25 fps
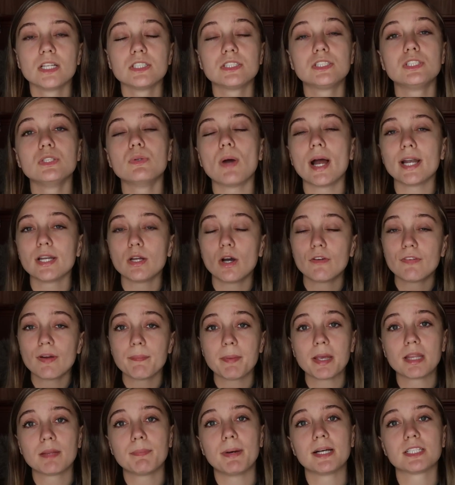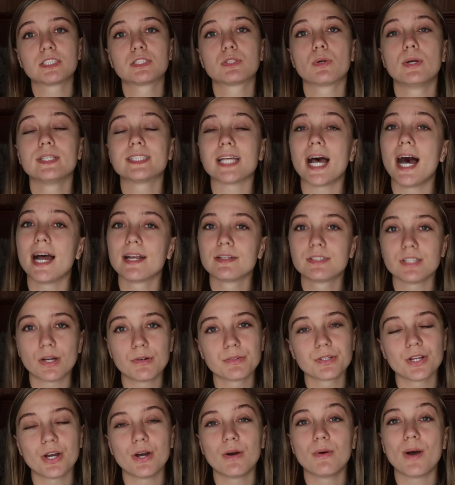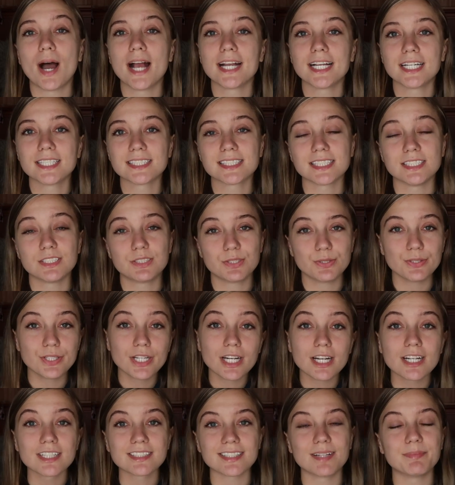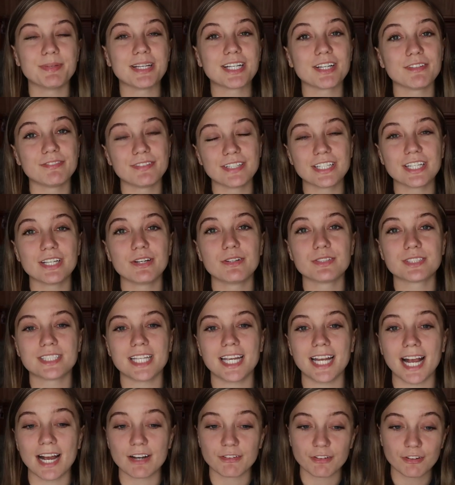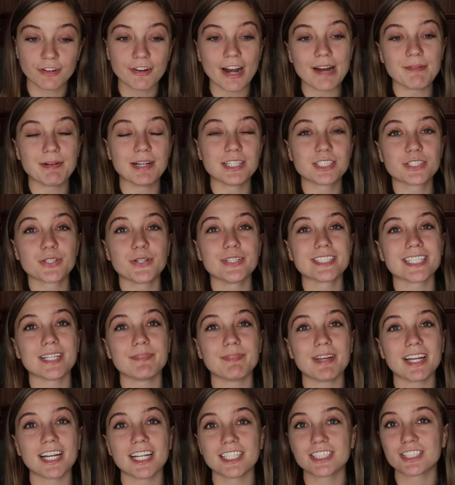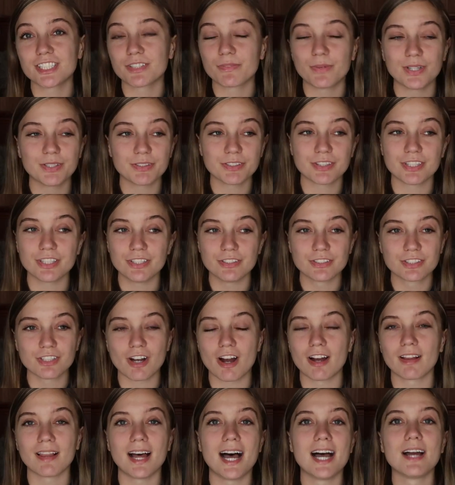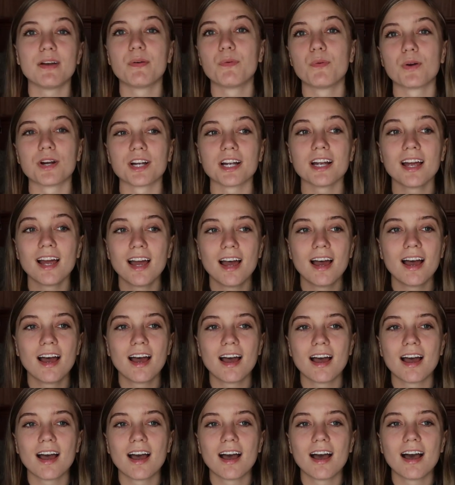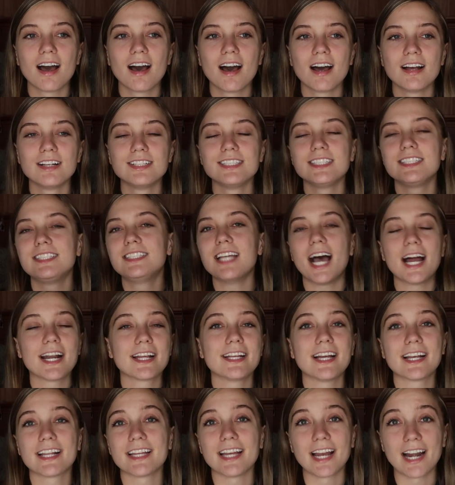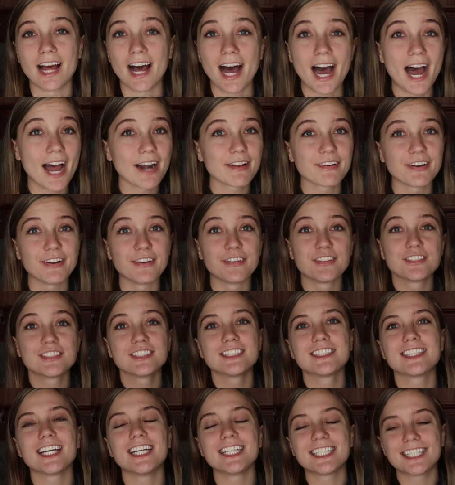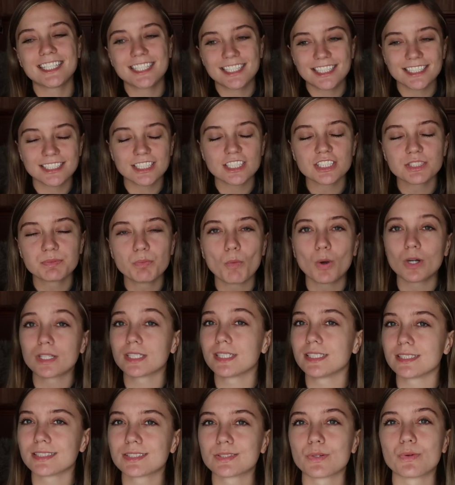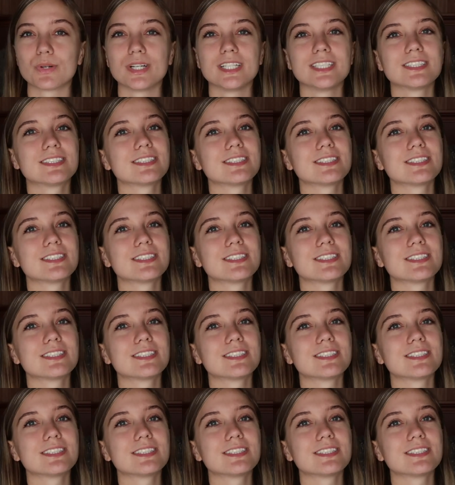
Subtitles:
Do I know if I made the best choice? I don't know. I guess in 2 years I'll make a video saying I regret my choice I made. I should have went with the used car lot, or yada yada yada. I don't know, like, because there's more to this story.